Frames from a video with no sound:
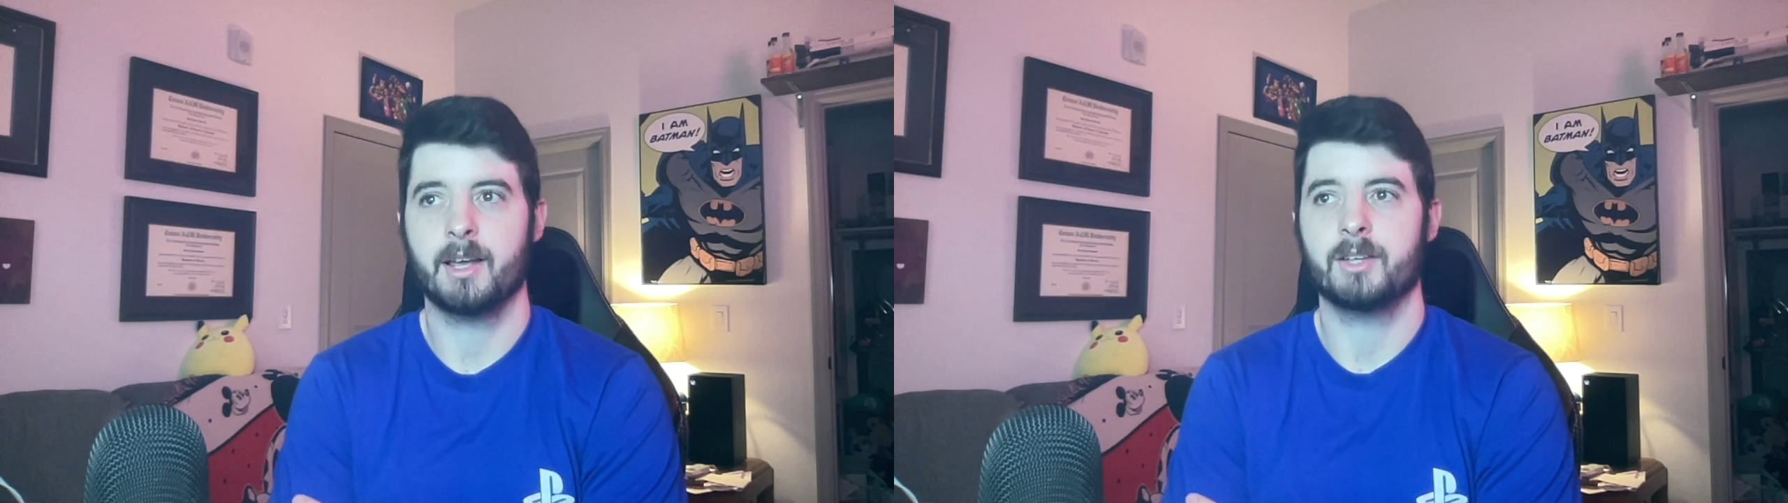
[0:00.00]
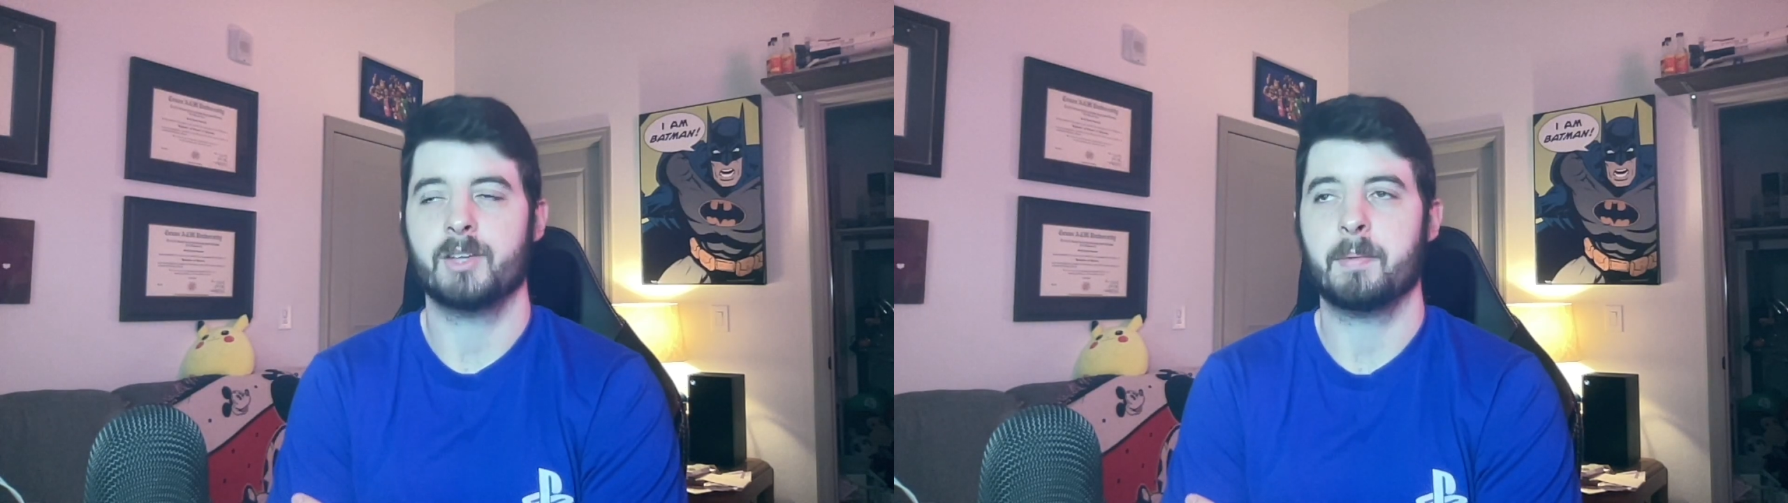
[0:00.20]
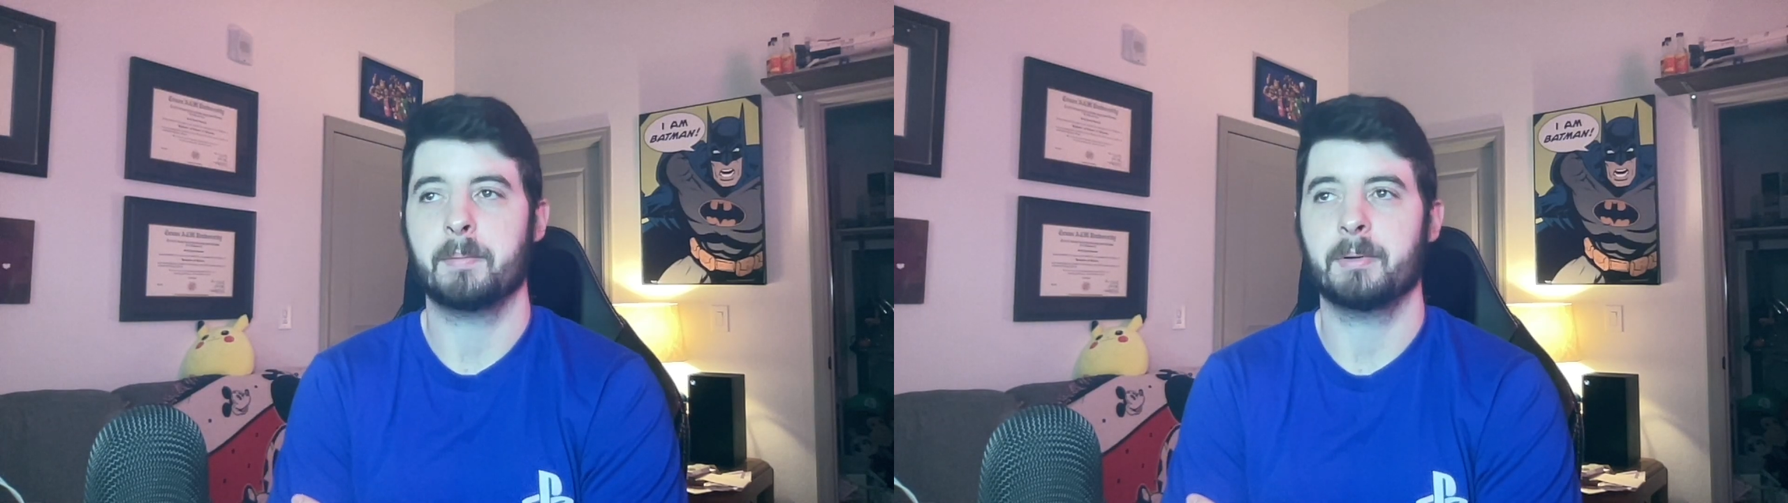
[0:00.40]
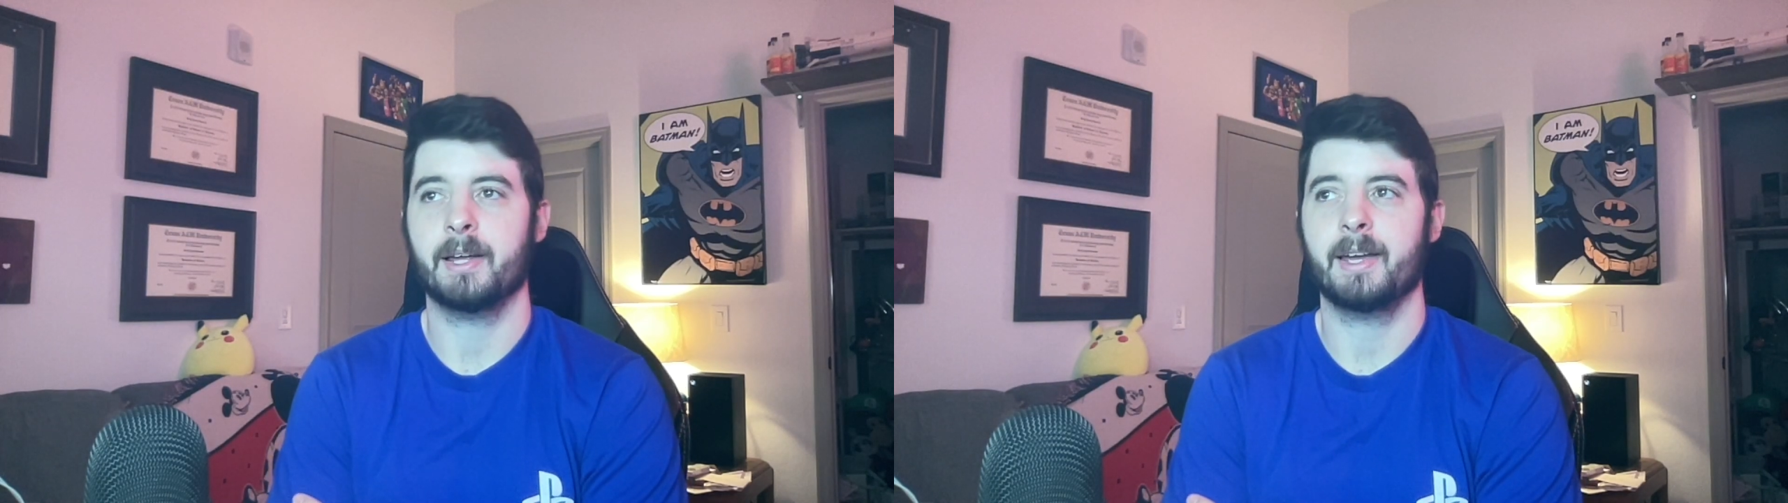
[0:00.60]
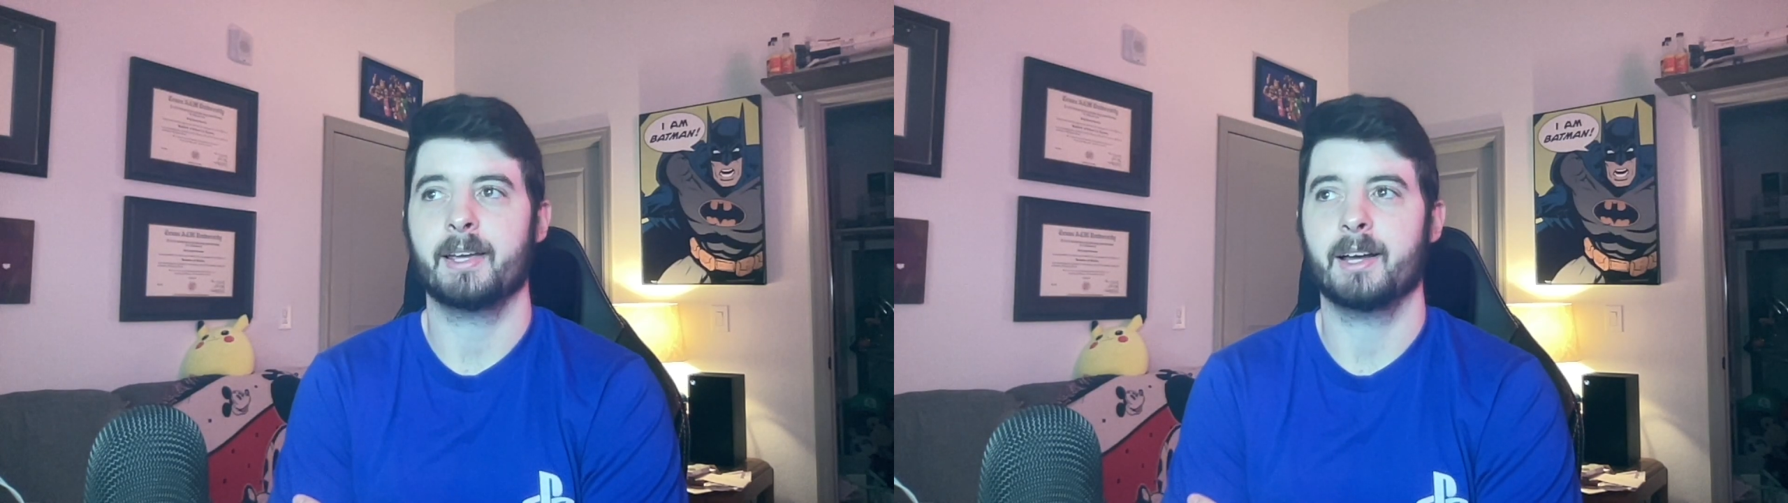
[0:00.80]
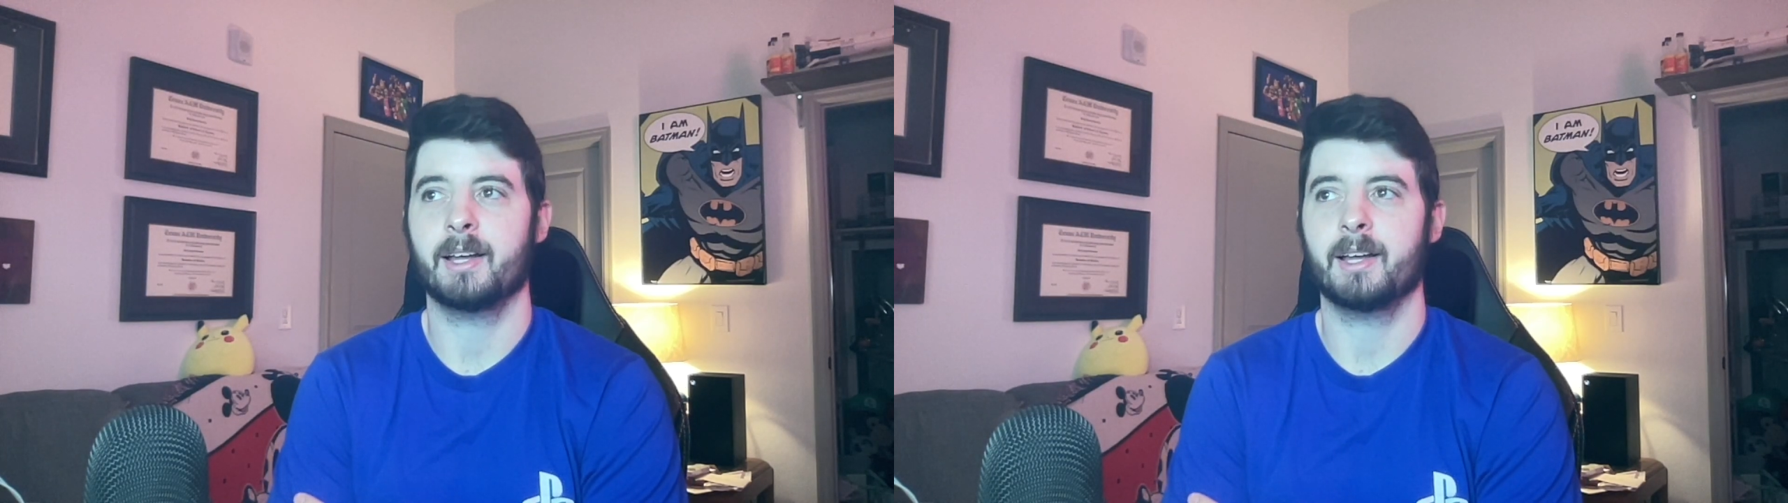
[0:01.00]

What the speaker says: So I've been playing,